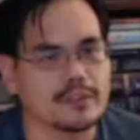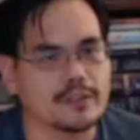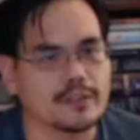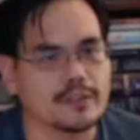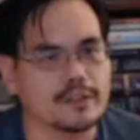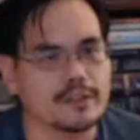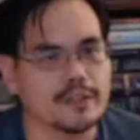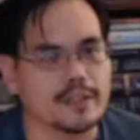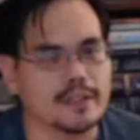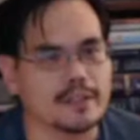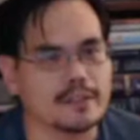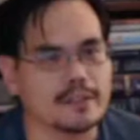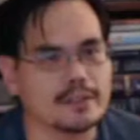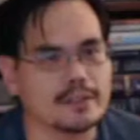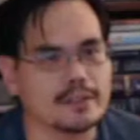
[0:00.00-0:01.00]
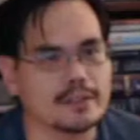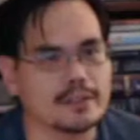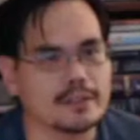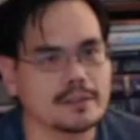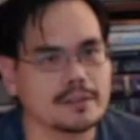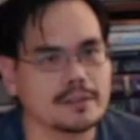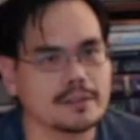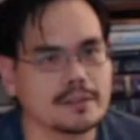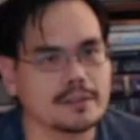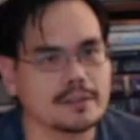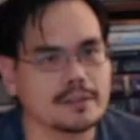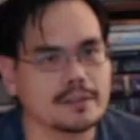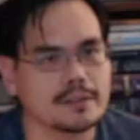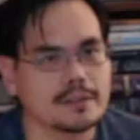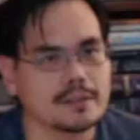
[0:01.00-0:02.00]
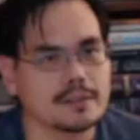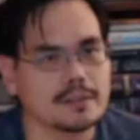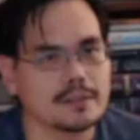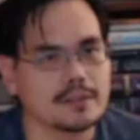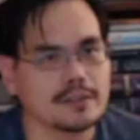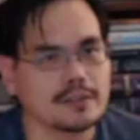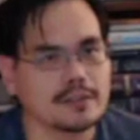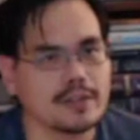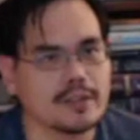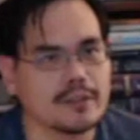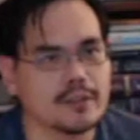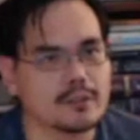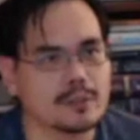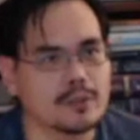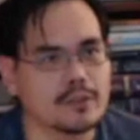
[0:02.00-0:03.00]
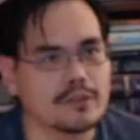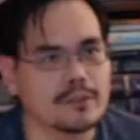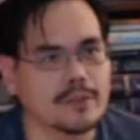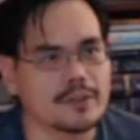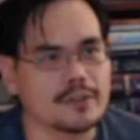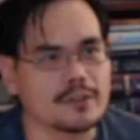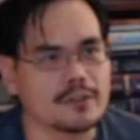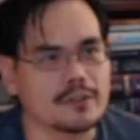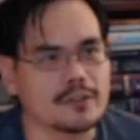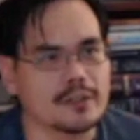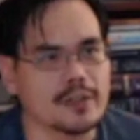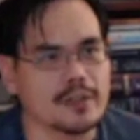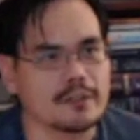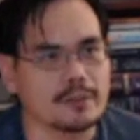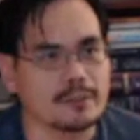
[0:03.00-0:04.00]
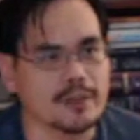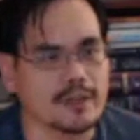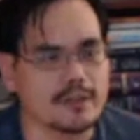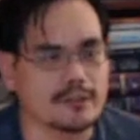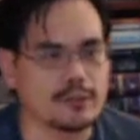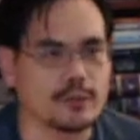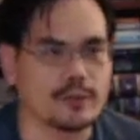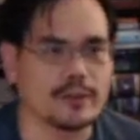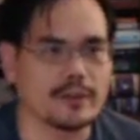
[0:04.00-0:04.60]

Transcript: to delete. So you get these weird little messages, and having played through the